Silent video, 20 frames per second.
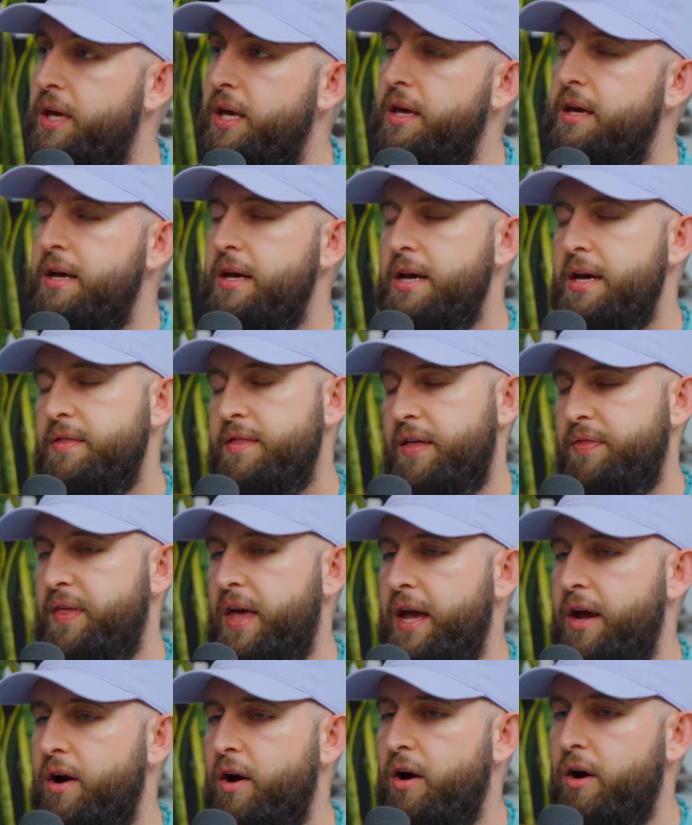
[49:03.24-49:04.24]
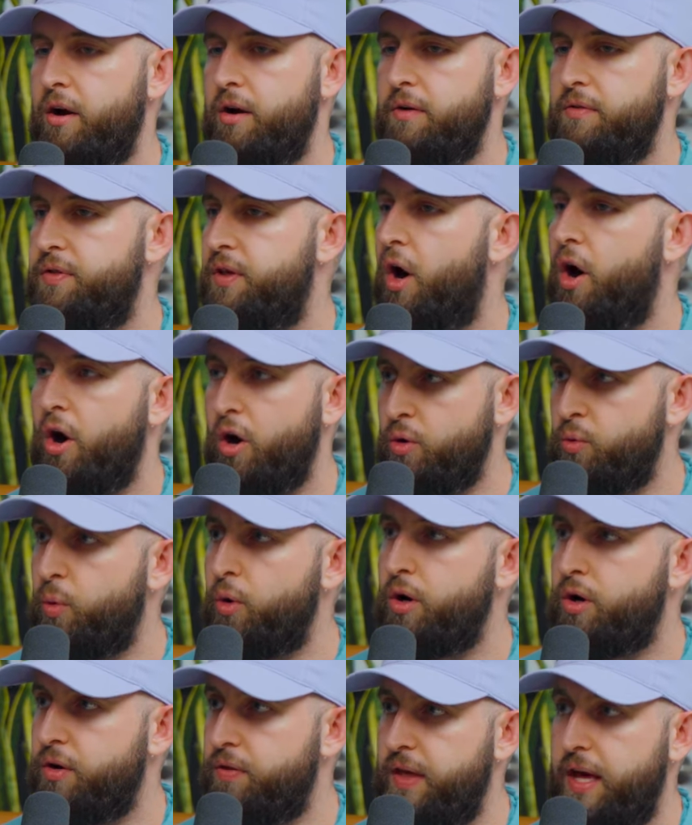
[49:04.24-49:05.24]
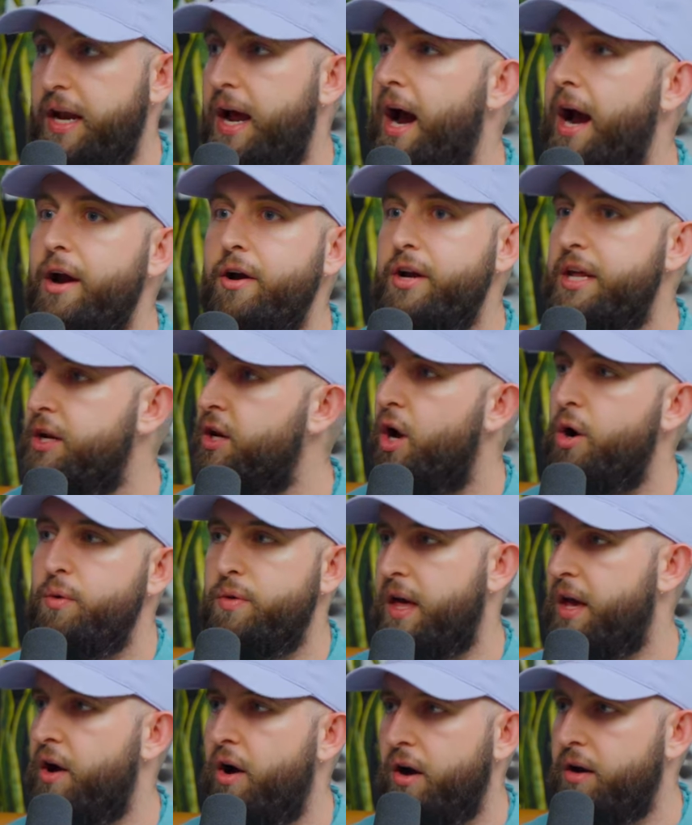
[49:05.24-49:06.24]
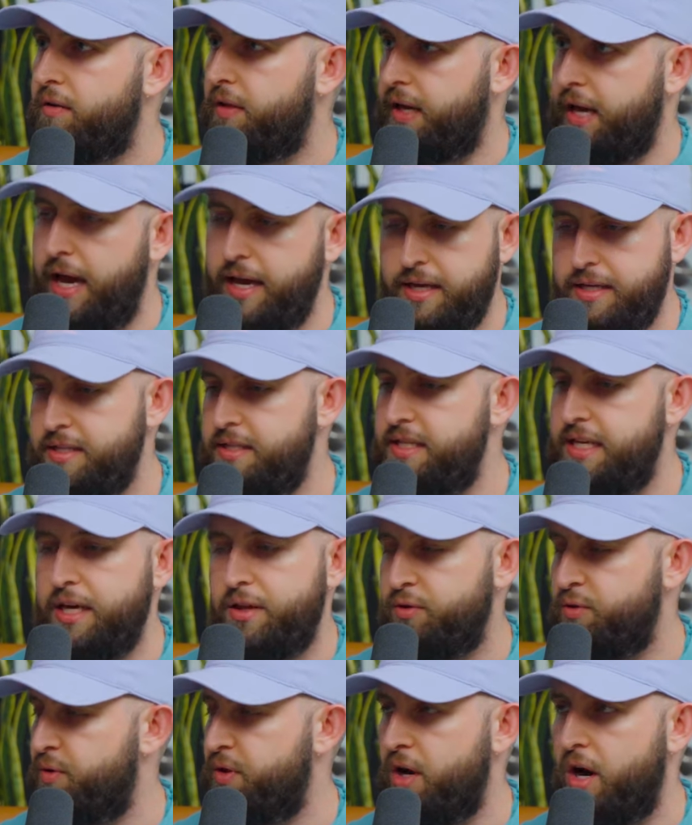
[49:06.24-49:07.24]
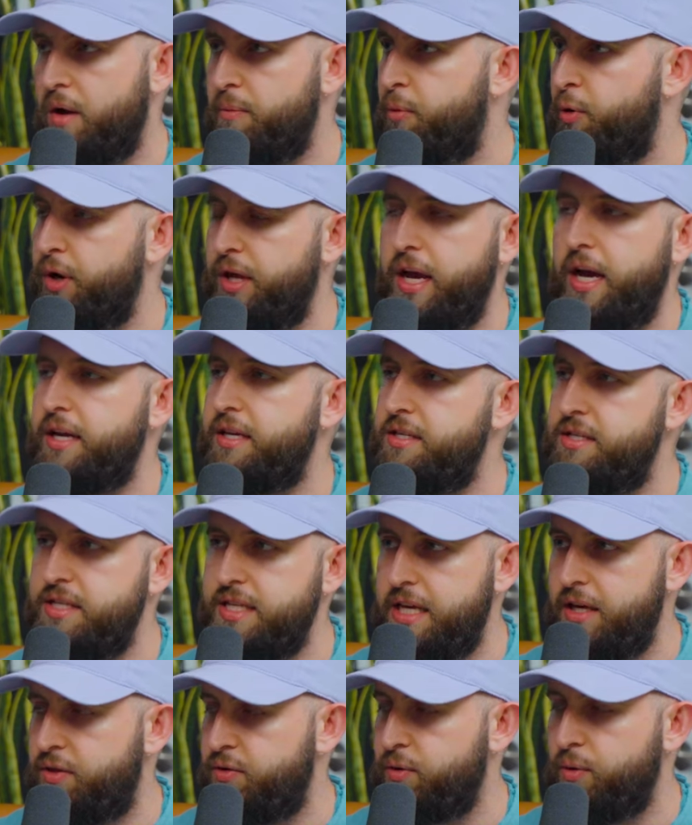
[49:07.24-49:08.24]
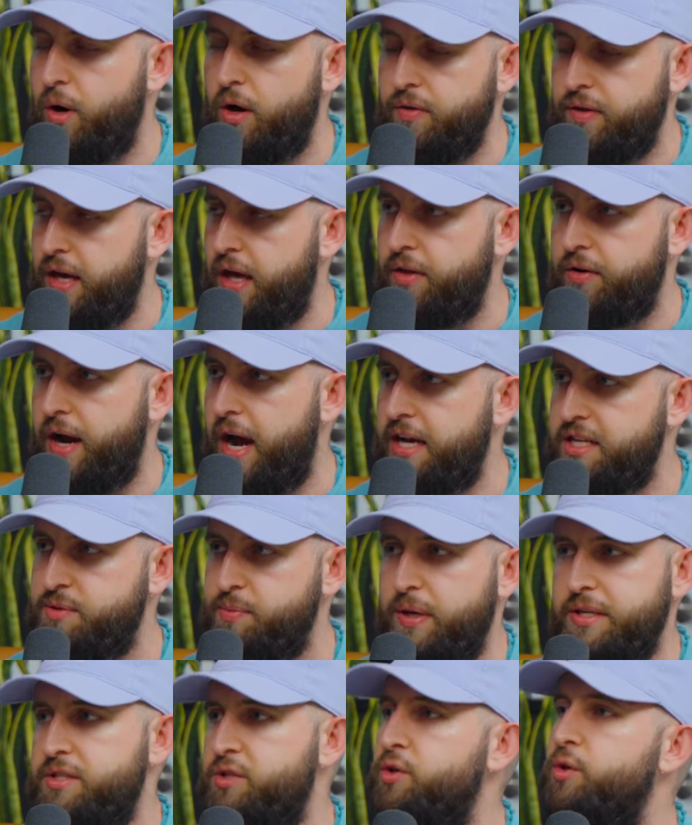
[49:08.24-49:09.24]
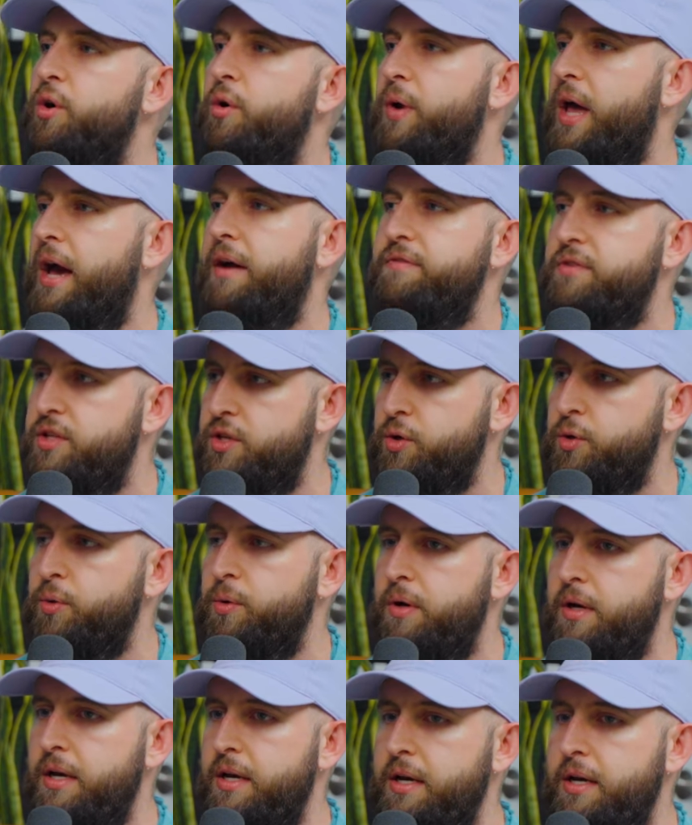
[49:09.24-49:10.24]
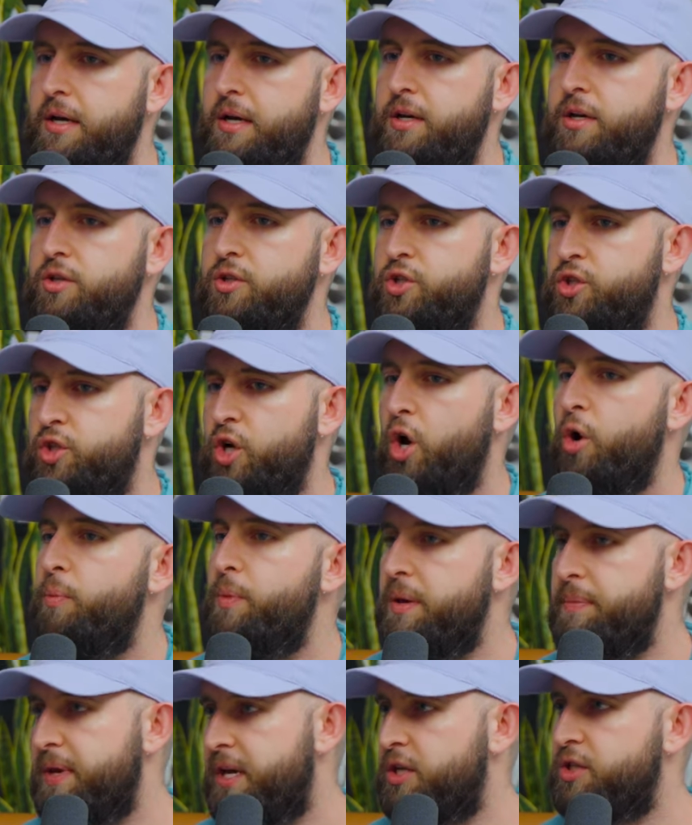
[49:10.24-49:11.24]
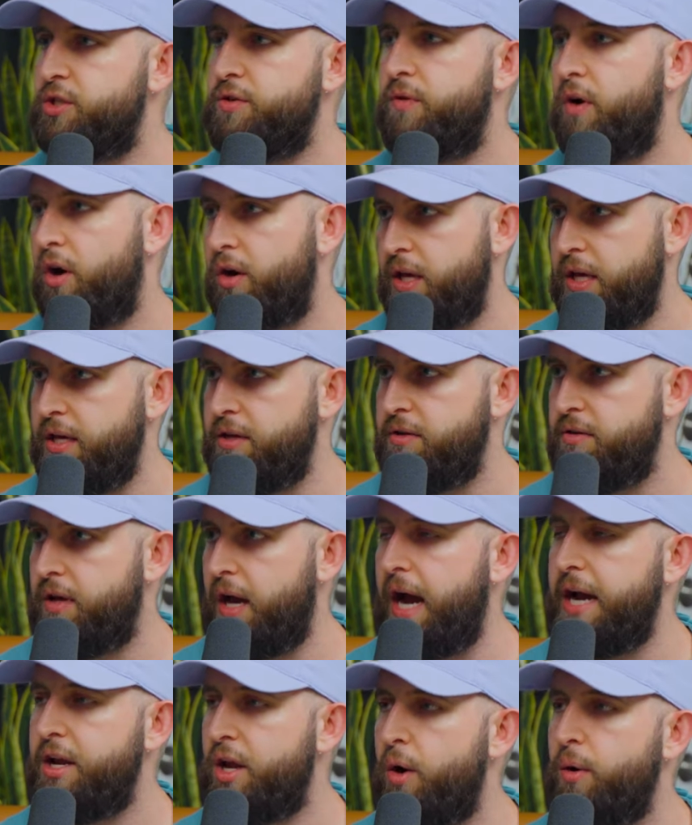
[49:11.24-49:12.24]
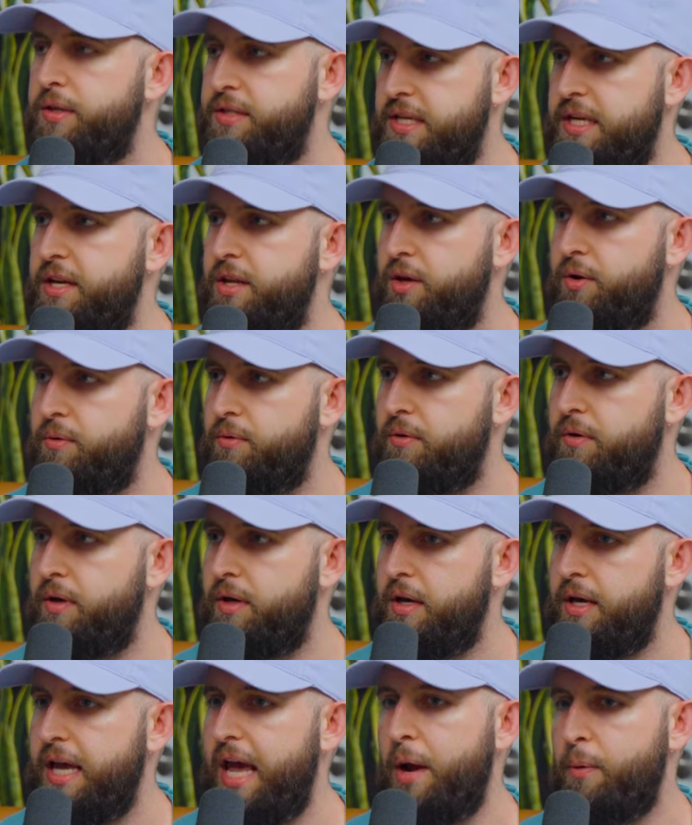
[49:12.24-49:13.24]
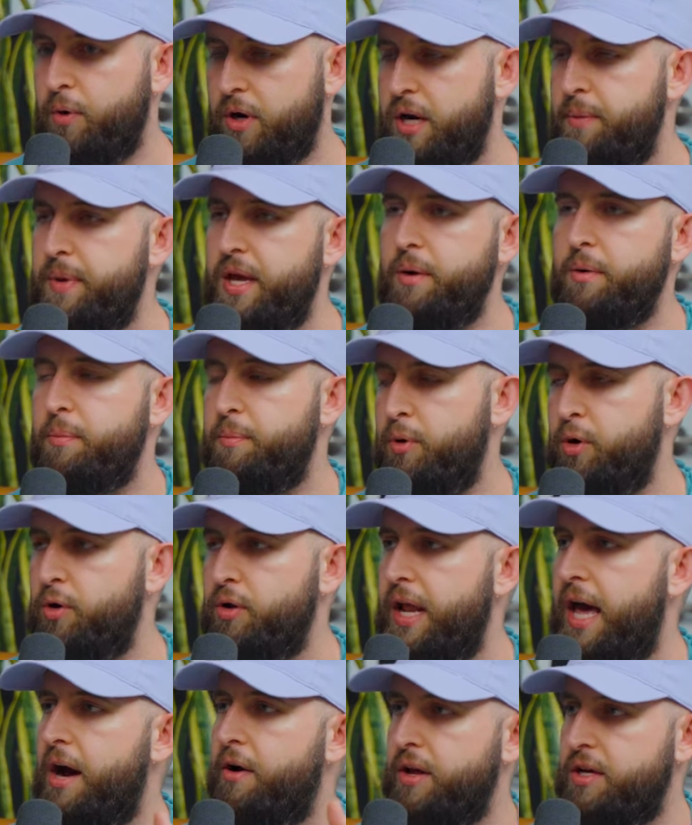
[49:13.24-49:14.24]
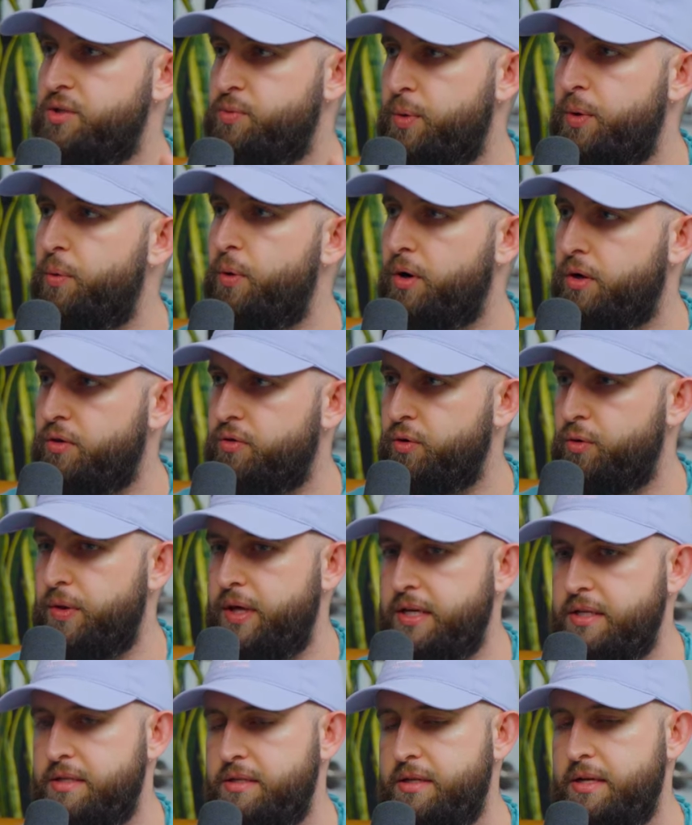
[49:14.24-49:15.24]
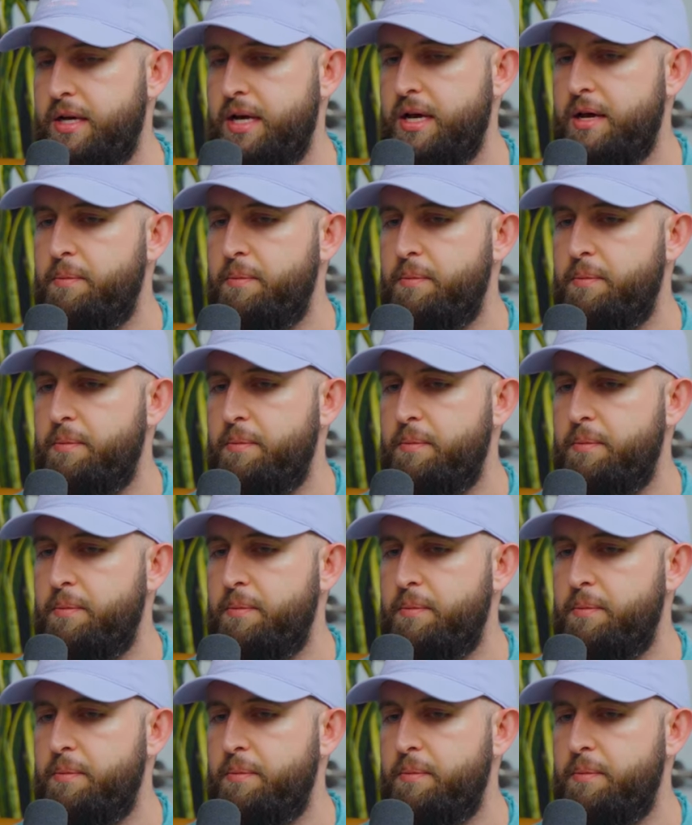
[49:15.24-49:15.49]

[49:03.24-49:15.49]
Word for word: me that they are the hard worker that I already know they are. Like I can see it through the onboarding, I can see it through all the other aspects. You don't have to show me because you've already, I know it's in you and we're going to be able to pull it out as we work through this.